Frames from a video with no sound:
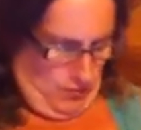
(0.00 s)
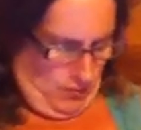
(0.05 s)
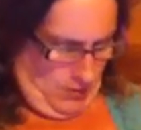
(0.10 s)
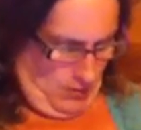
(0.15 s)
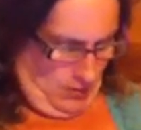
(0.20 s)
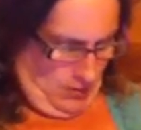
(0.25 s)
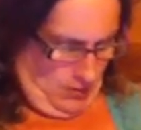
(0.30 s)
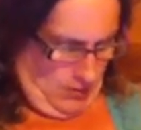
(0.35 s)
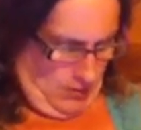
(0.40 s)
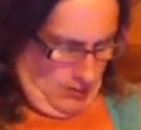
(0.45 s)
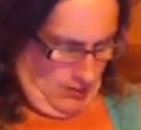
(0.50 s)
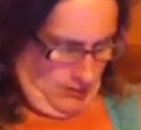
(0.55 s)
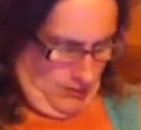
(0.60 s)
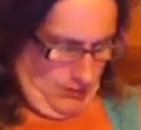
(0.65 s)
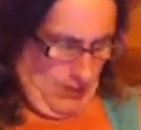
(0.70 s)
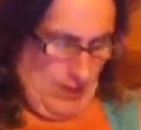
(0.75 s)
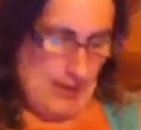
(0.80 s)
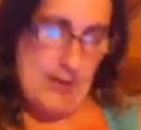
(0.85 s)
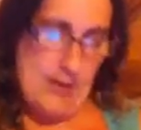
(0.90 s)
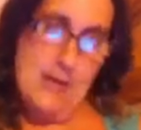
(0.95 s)
Here it
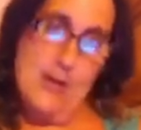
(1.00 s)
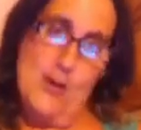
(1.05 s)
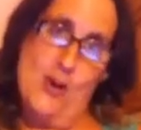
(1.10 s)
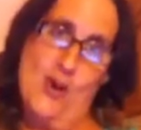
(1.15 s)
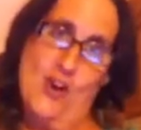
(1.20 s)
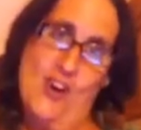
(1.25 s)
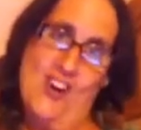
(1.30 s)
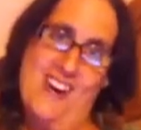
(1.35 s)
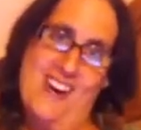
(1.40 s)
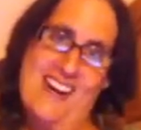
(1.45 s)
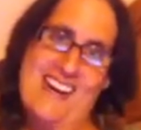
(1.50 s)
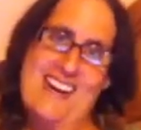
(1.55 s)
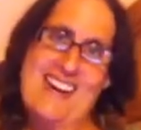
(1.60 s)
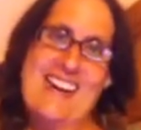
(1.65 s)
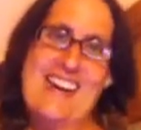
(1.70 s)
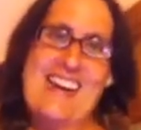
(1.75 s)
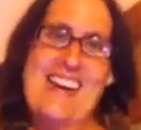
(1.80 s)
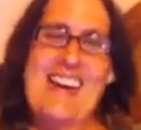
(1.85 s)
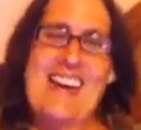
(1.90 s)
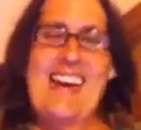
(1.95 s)
is, right here,
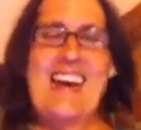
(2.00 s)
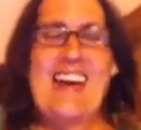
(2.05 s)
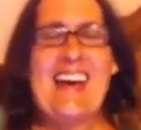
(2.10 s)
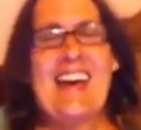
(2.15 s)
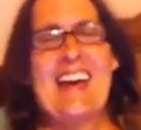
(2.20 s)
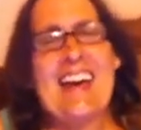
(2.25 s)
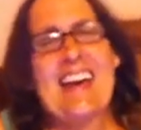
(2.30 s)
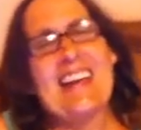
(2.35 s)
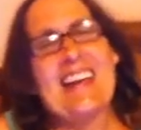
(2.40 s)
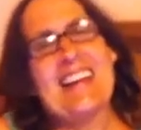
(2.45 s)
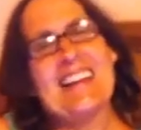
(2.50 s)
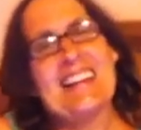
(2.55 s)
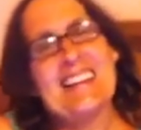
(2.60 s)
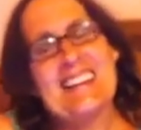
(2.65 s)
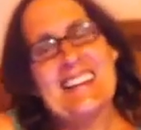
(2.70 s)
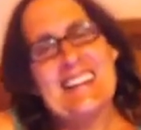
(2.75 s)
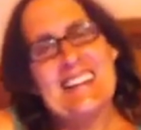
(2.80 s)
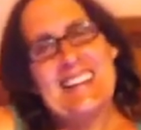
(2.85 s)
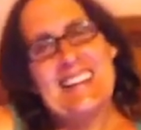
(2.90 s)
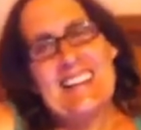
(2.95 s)
and
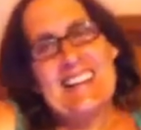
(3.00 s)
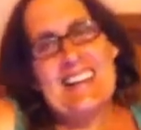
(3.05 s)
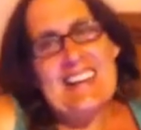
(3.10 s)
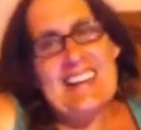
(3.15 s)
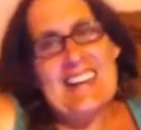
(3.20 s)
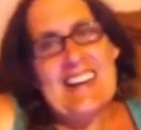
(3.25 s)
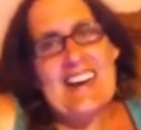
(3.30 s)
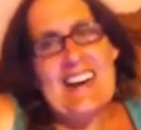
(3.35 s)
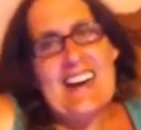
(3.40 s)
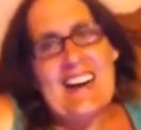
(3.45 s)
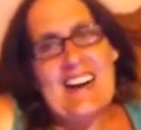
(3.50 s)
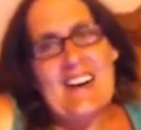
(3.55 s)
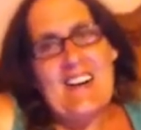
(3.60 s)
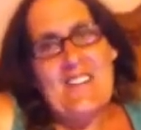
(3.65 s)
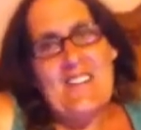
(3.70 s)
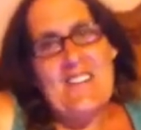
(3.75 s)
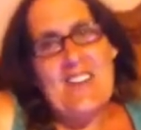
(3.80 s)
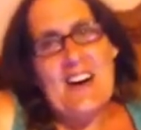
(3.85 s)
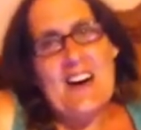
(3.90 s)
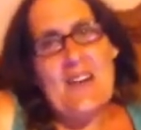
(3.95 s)

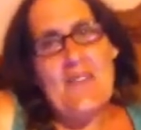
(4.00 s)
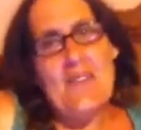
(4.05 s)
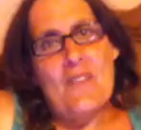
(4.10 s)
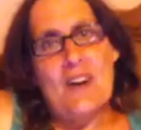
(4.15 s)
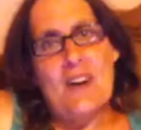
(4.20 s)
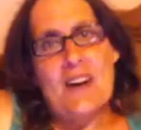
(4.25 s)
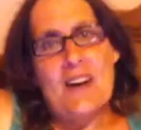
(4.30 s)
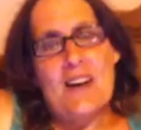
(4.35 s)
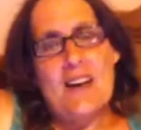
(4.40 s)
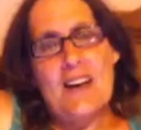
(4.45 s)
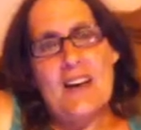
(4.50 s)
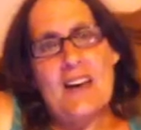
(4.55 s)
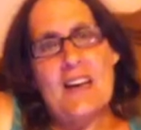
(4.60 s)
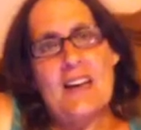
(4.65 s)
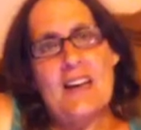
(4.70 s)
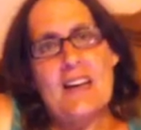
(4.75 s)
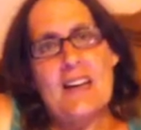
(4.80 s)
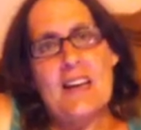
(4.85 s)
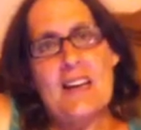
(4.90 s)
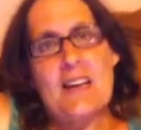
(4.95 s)
um, uh, what
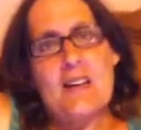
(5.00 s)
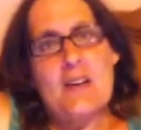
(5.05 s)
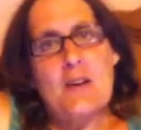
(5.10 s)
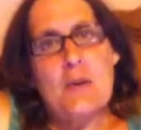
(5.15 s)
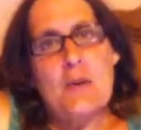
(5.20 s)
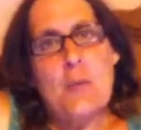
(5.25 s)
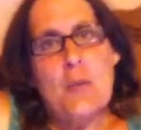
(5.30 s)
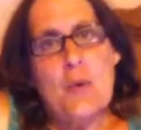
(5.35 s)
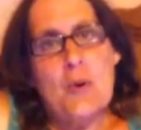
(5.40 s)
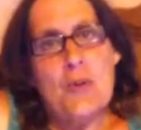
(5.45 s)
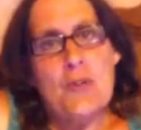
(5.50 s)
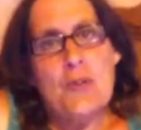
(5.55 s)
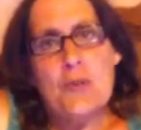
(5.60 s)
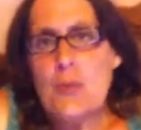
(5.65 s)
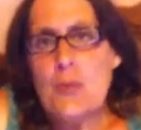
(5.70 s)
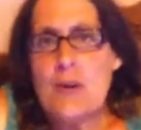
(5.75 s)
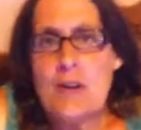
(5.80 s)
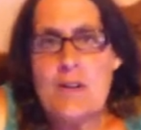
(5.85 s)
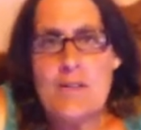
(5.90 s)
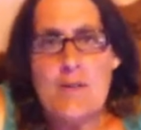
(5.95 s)
it, it, works
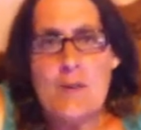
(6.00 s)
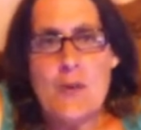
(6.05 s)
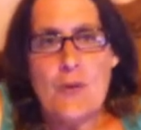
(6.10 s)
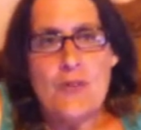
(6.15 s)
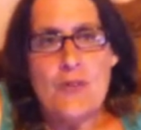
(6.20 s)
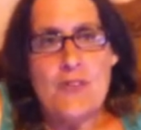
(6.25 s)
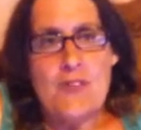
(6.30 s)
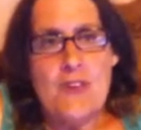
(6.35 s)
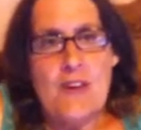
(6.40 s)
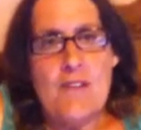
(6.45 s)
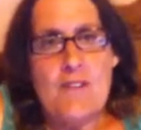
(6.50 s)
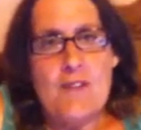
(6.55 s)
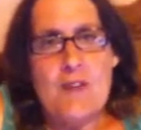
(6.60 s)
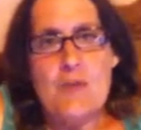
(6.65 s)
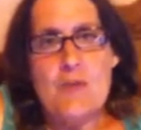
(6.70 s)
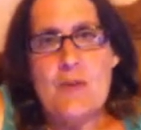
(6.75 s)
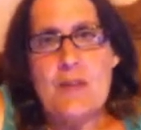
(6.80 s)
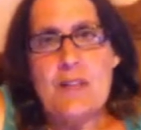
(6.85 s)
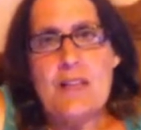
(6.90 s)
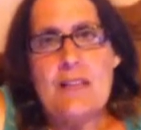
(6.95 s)

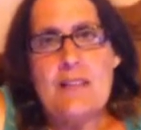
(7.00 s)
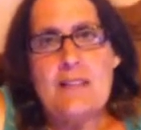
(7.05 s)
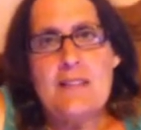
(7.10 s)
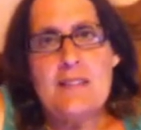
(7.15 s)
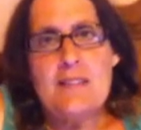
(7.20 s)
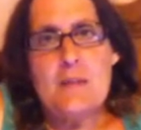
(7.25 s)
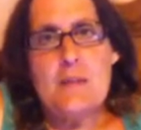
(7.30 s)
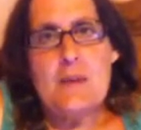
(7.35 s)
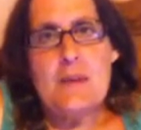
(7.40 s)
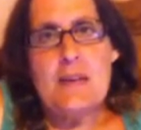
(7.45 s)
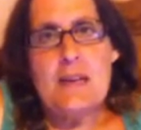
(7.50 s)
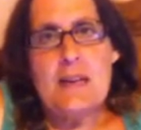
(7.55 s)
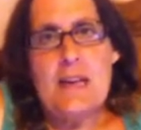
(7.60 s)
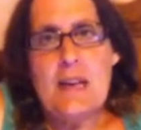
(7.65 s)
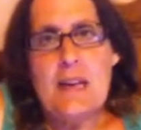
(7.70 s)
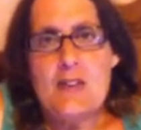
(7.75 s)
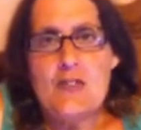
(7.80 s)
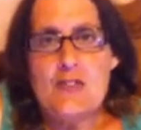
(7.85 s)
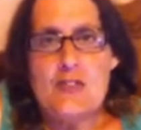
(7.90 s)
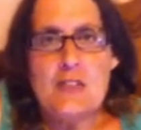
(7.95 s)
24-7 releasing the
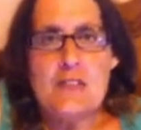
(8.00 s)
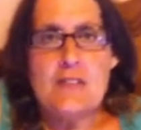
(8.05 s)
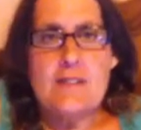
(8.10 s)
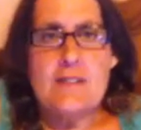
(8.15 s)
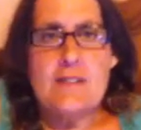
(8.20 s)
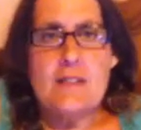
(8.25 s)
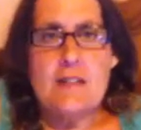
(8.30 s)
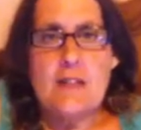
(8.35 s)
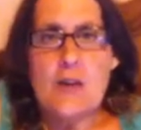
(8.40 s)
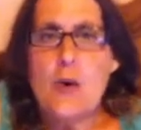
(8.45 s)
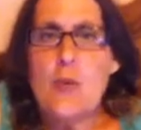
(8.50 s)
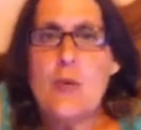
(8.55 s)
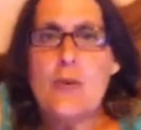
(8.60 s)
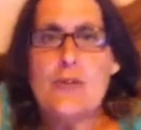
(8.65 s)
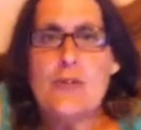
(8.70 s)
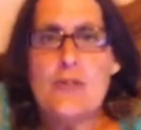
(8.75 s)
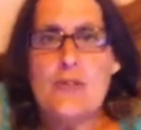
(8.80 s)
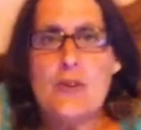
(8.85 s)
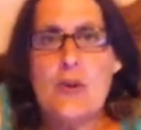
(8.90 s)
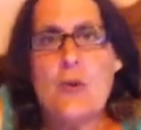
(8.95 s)
medication it's the
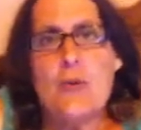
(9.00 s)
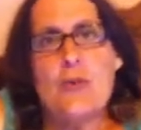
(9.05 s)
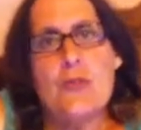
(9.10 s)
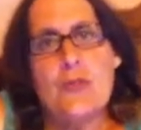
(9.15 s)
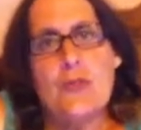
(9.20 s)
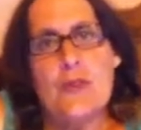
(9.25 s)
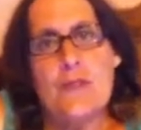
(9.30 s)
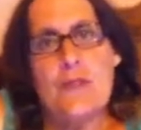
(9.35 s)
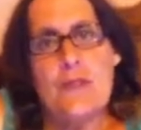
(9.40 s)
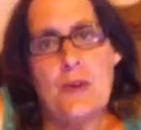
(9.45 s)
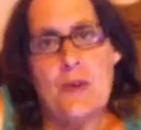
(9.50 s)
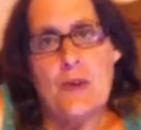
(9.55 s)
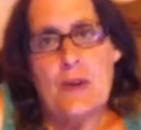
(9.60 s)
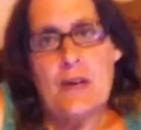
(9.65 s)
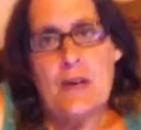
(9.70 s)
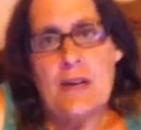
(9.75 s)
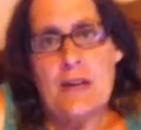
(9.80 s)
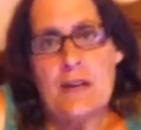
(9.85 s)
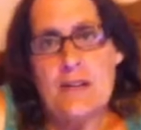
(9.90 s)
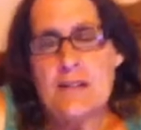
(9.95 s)
lowest dose that there
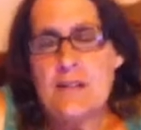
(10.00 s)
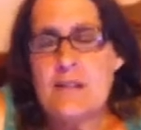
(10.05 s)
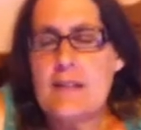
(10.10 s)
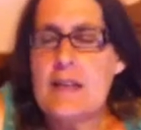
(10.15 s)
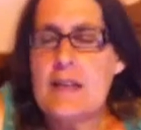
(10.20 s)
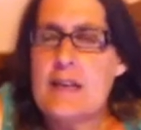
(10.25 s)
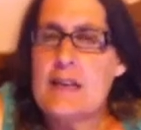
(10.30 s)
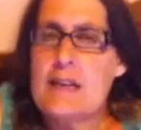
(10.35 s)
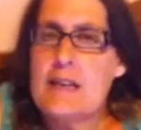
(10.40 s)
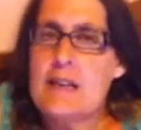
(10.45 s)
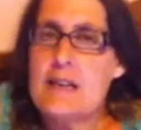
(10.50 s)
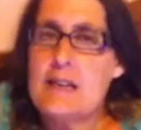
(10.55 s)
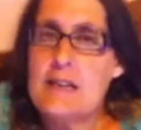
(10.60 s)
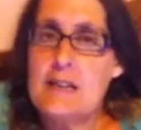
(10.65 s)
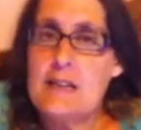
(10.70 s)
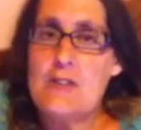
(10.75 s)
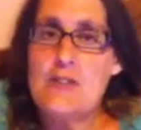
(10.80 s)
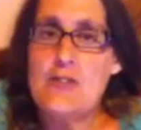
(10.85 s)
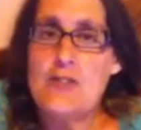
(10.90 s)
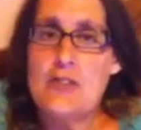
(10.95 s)
is and then in
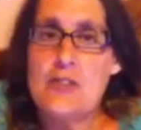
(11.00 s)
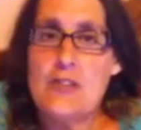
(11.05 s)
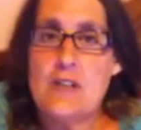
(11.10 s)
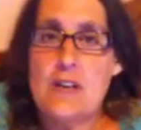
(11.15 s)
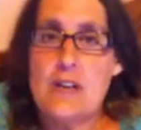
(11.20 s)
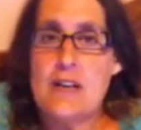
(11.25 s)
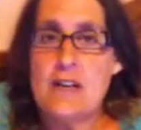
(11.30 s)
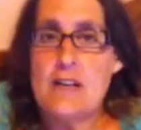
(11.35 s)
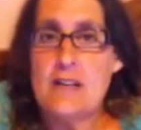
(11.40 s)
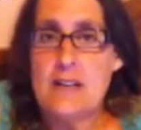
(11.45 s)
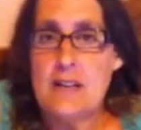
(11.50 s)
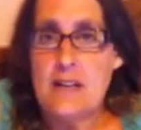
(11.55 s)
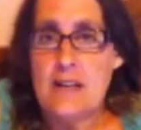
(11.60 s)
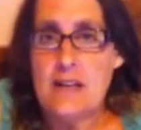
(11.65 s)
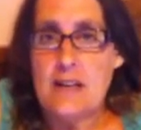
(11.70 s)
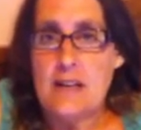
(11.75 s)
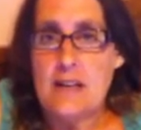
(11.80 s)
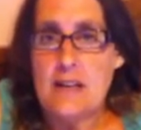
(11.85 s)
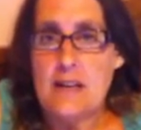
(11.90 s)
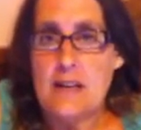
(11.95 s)
addition i
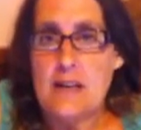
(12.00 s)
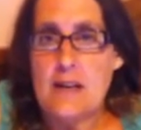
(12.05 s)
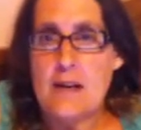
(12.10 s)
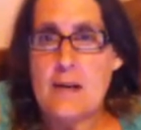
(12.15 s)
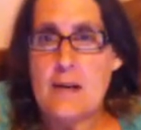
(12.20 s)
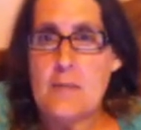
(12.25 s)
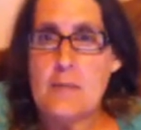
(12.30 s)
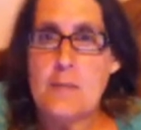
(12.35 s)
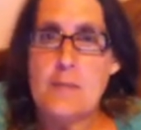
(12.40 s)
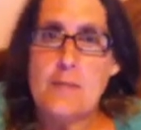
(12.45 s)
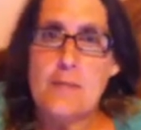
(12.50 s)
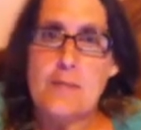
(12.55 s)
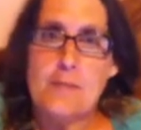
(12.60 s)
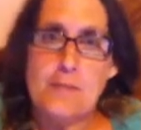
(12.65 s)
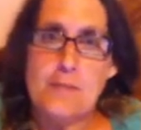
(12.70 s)
take um,